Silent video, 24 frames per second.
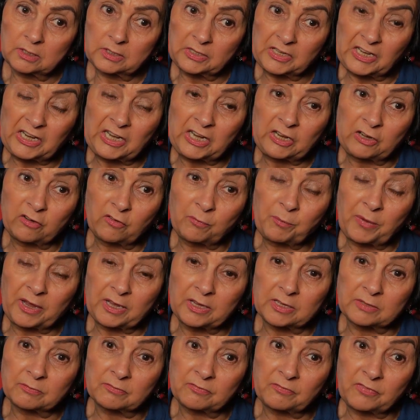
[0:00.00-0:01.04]
killing of
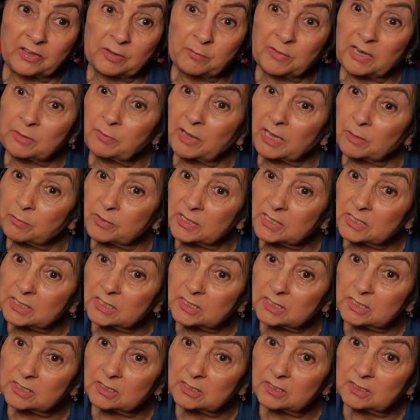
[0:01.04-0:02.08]
female
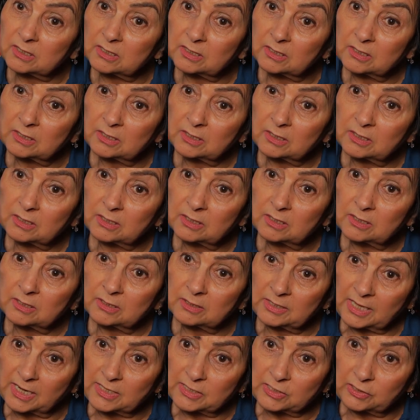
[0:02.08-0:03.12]
babies,
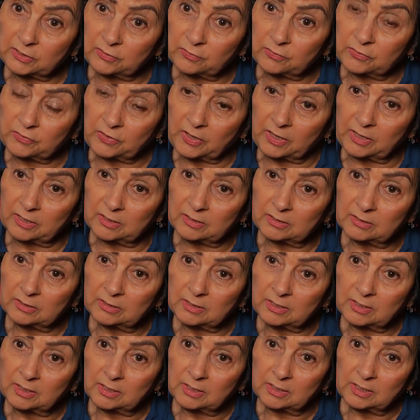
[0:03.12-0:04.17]
that sort of thing,
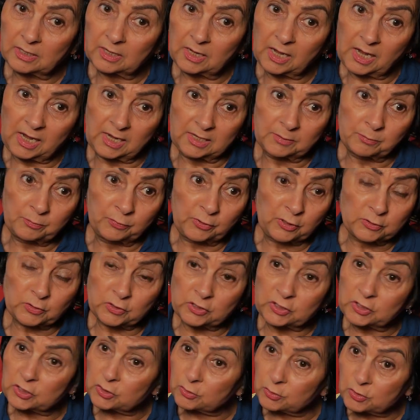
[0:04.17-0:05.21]

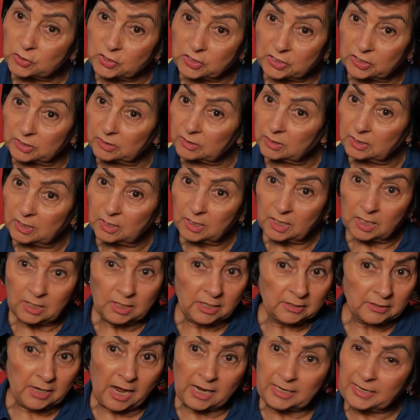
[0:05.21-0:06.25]
prostitution.
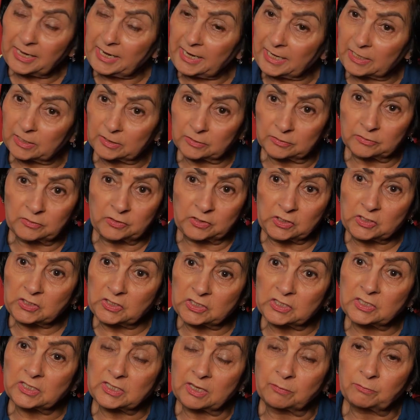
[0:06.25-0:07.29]
Again, this
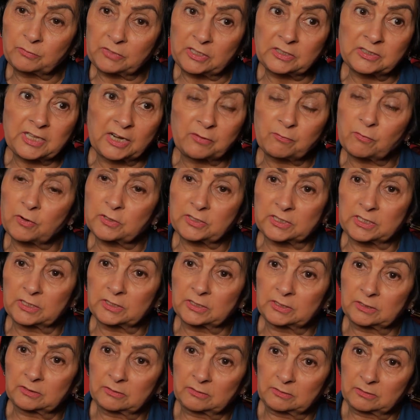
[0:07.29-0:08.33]
is something that
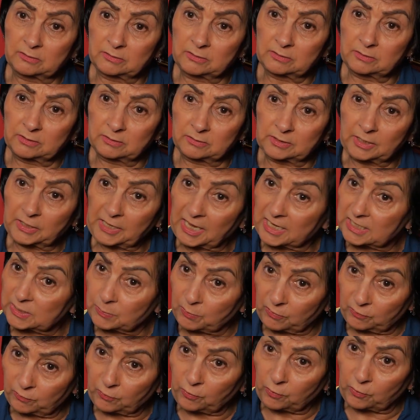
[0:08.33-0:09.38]
wasn't the case
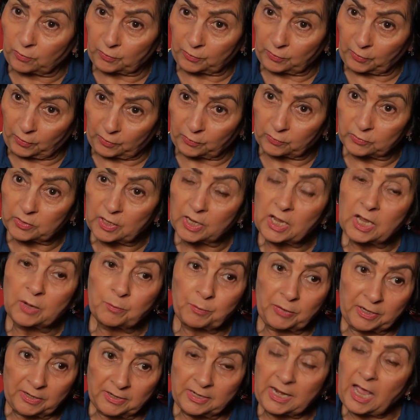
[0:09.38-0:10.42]
before, no.
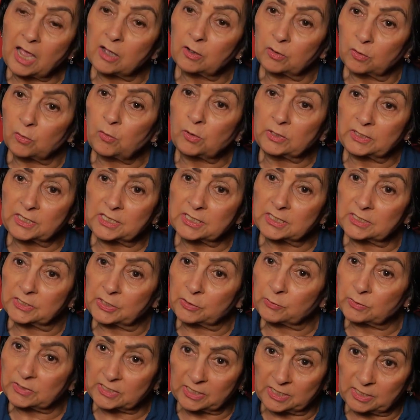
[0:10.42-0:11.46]
But now all this
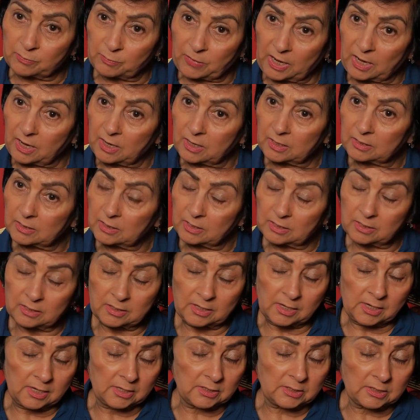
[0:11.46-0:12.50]
new cinema
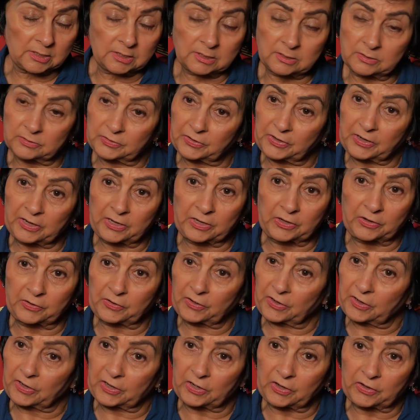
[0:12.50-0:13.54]
is really,
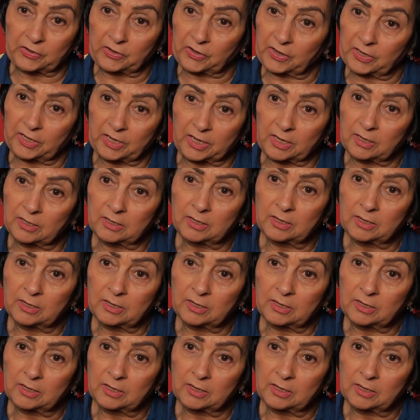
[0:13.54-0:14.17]
really, really,